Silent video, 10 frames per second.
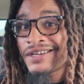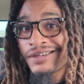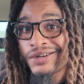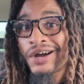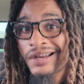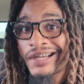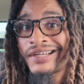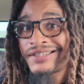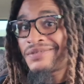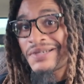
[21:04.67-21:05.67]
you're not
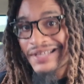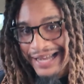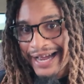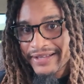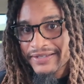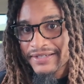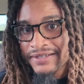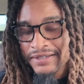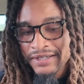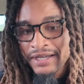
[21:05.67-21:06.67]
likely to be the last.
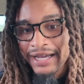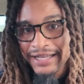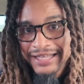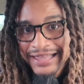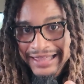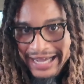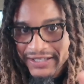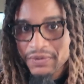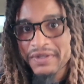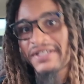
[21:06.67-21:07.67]
And I think
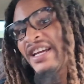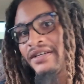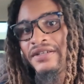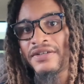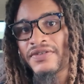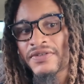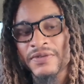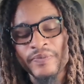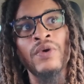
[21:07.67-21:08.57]
that's where the technique is.